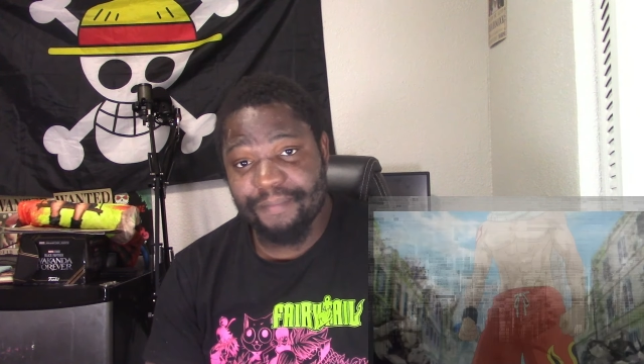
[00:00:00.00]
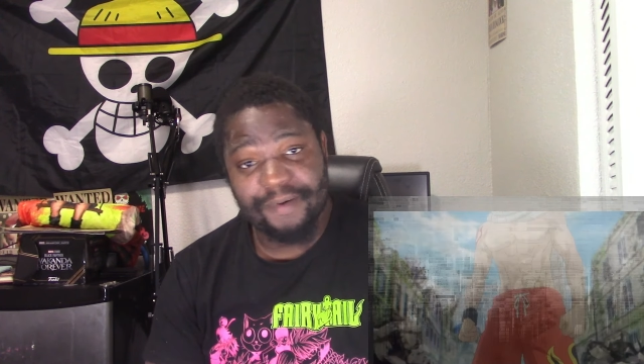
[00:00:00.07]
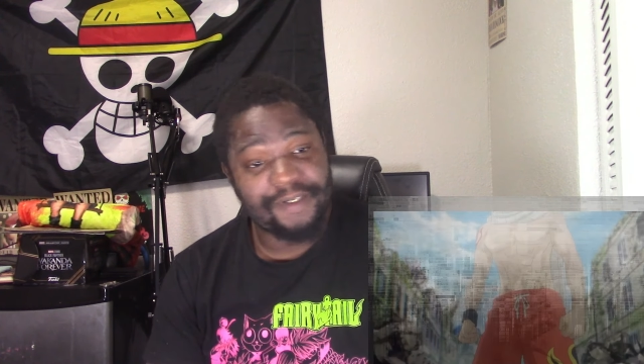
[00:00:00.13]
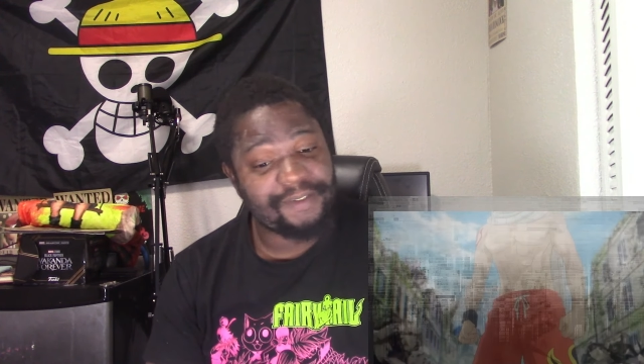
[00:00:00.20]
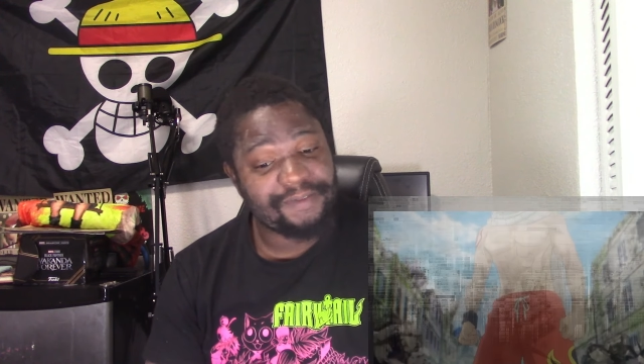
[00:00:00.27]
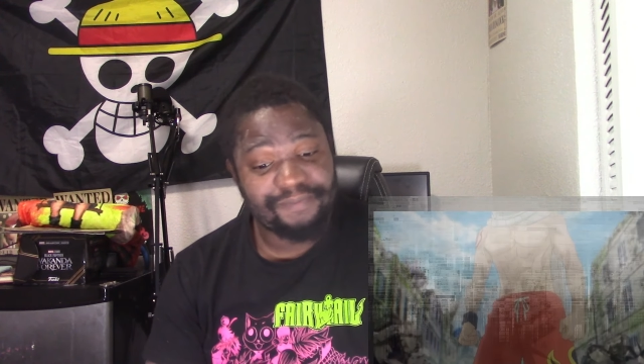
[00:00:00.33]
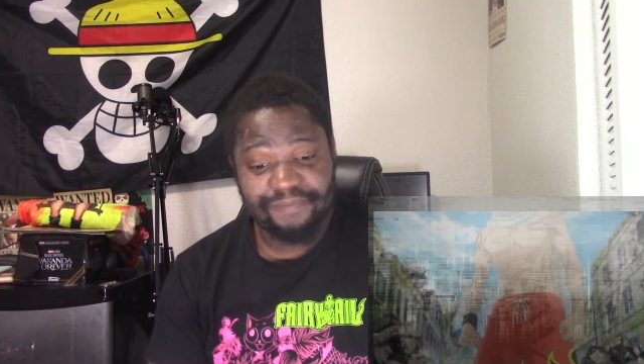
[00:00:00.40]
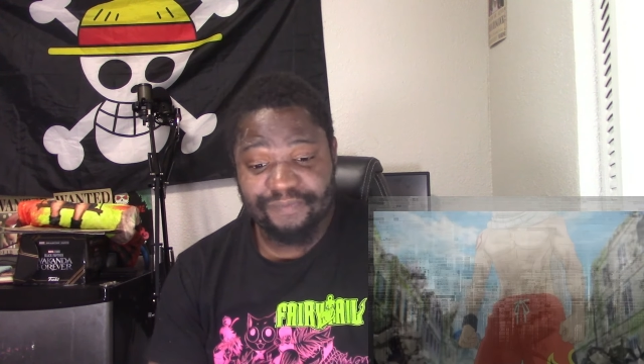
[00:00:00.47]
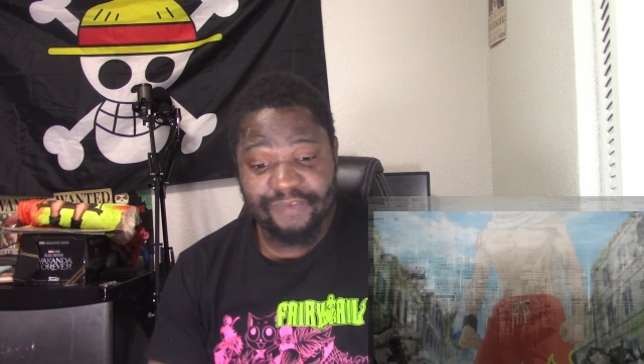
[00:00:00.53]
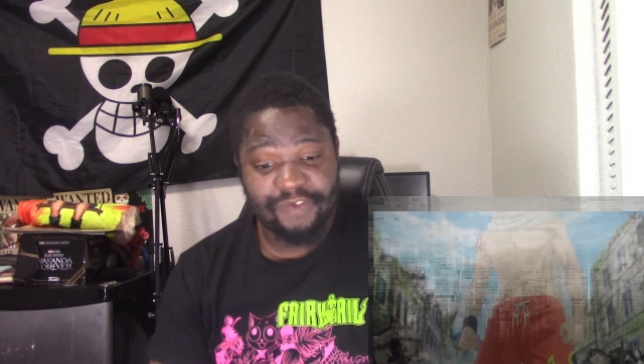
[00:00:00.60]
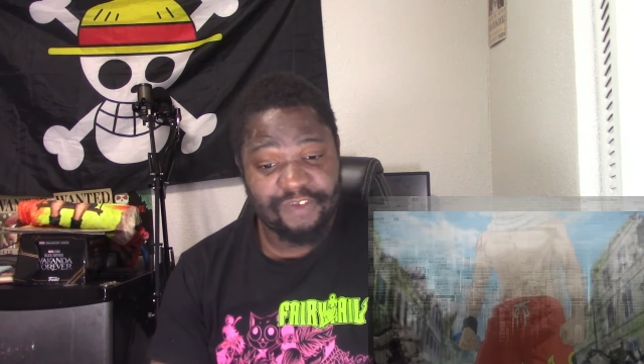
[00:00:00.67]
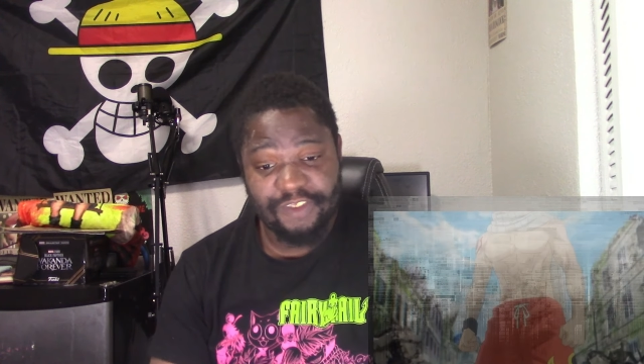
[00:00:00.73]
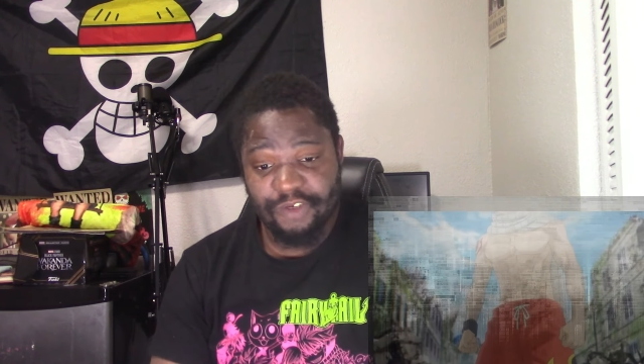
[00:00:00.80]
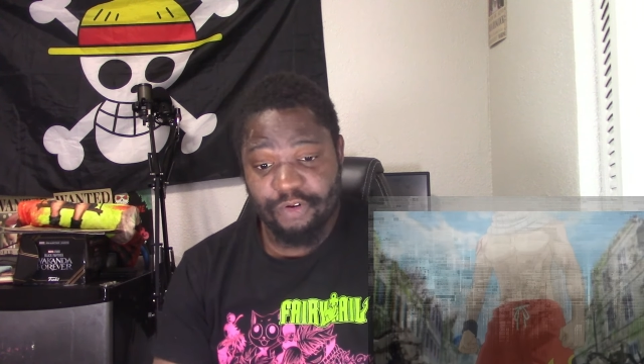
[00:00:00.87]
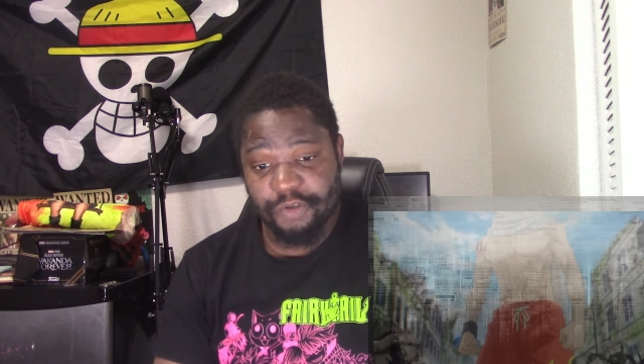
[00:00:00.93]
bruh.
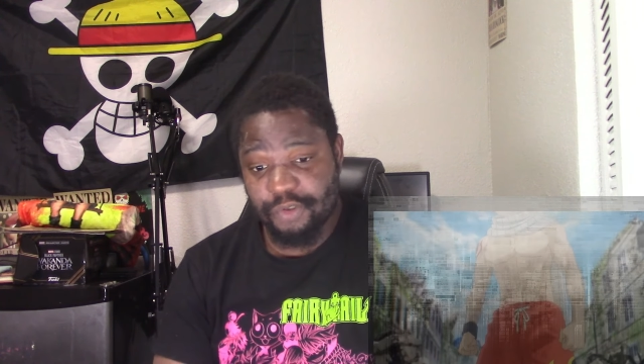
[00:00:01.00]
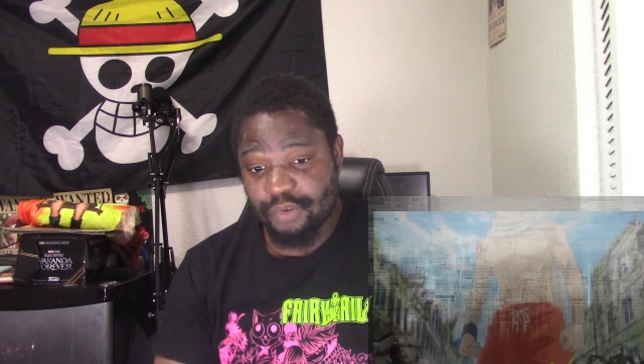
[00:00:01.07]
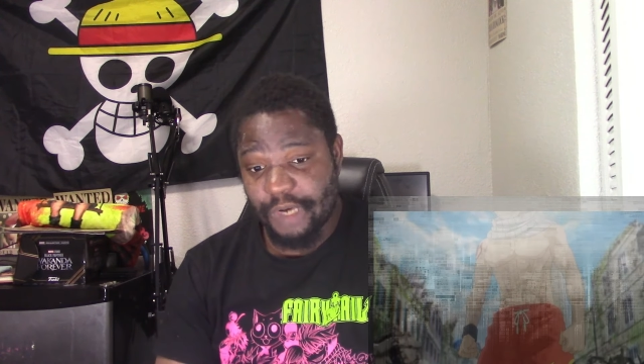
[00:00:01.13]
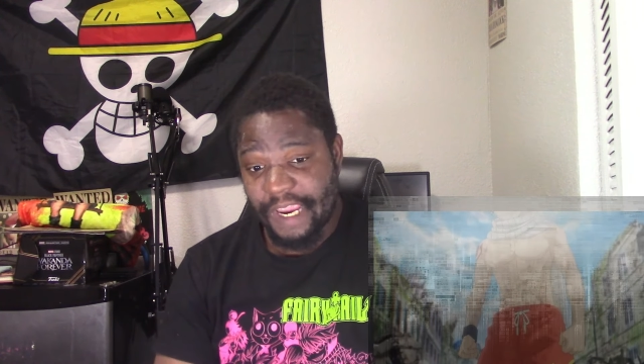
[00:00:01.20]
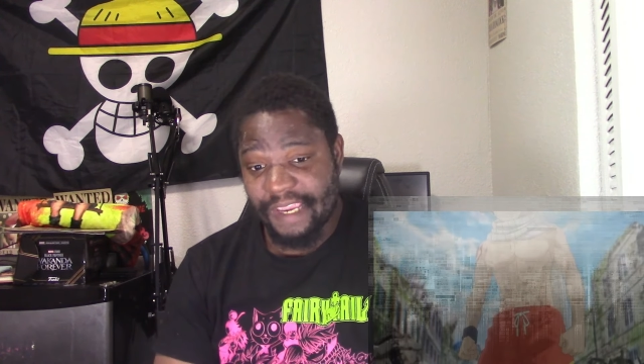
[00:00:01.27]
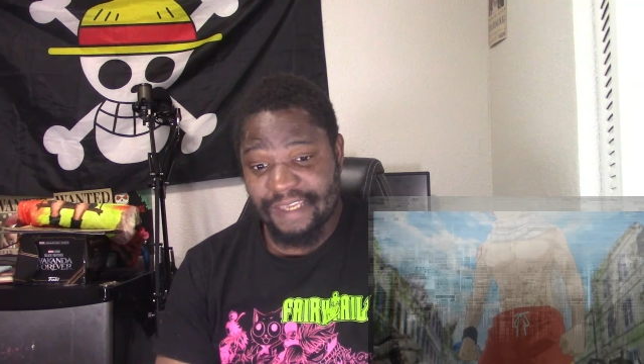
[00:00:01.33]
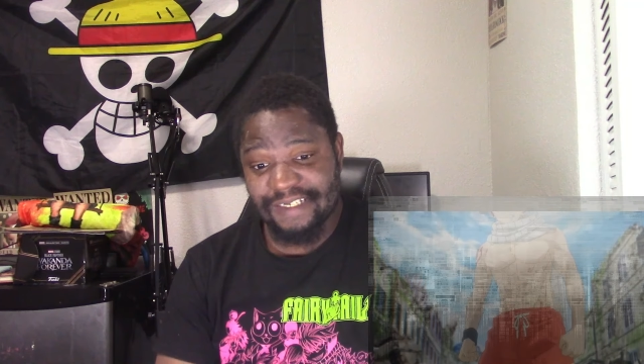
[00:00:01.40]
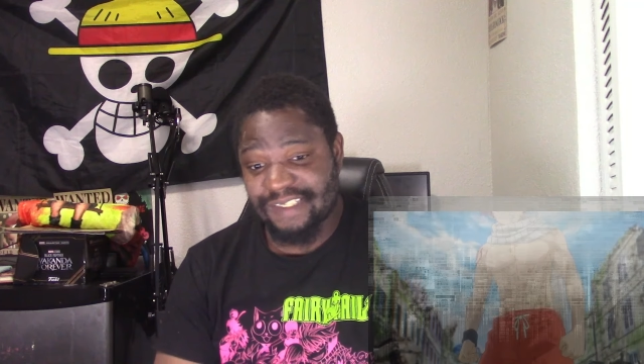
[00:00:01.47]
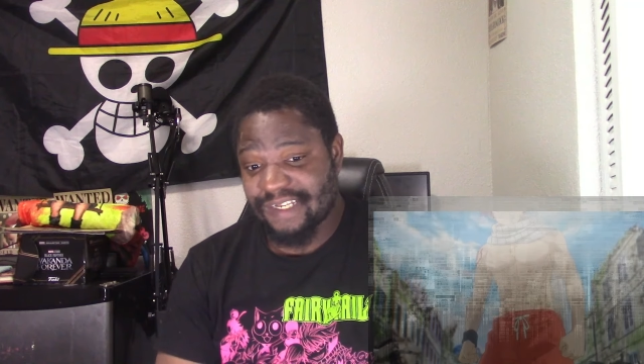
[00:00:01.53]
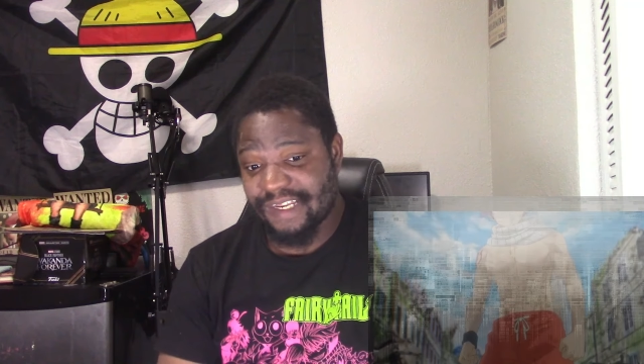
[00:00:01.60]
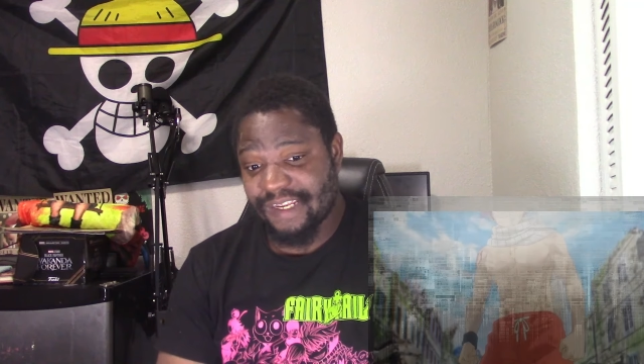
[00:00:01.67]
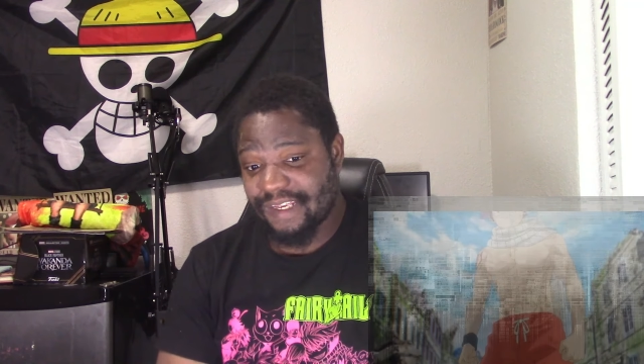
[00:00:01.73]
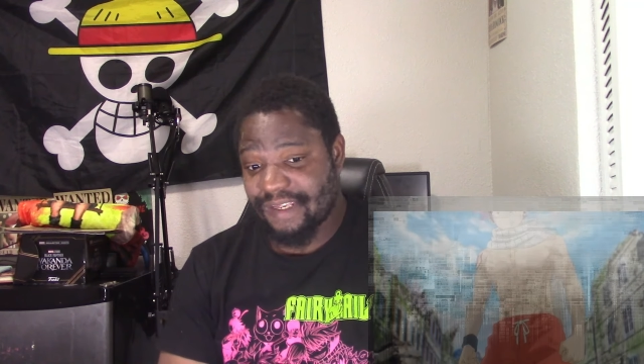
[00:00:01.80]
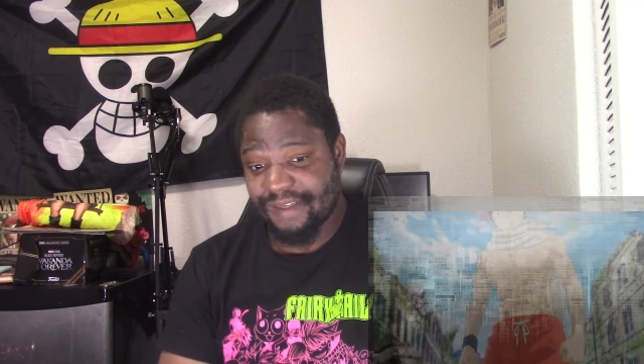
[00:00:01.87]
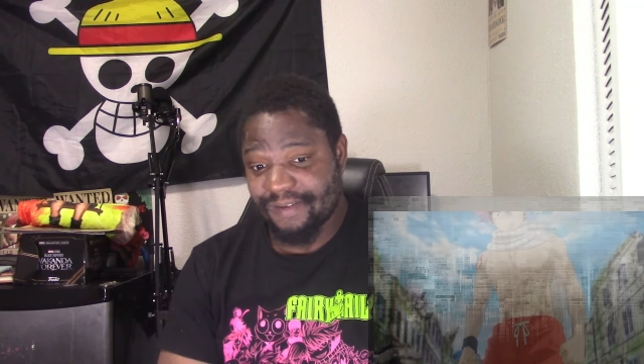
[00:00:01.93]
To a dragon
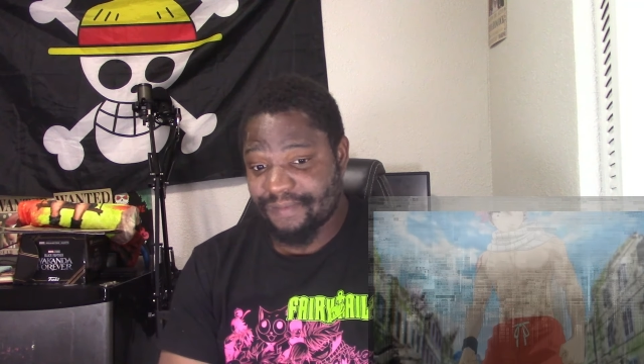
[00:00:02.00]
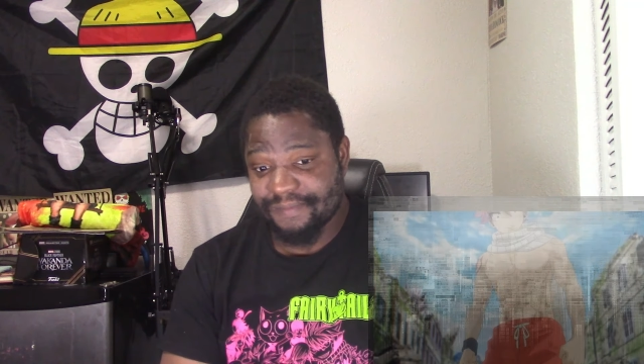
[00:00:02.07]
slay.